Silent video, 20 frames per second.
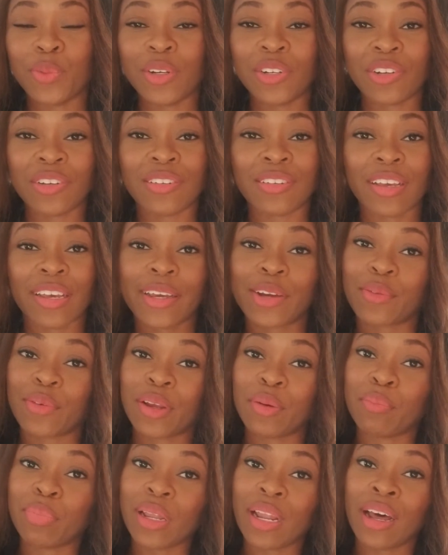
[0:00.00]
which is a
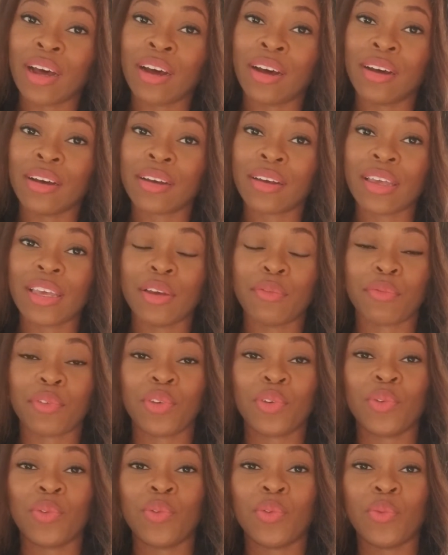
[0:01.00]
great blog if
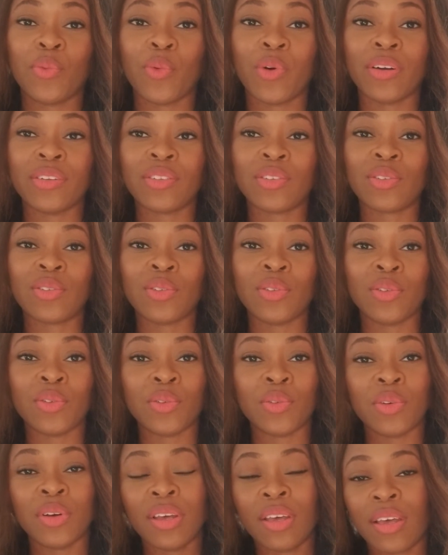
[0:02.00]
you want
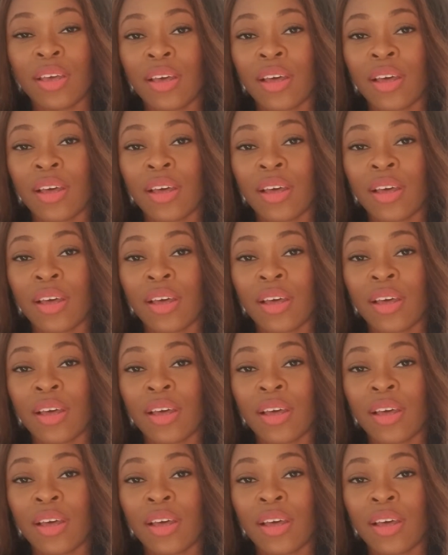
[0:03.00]
to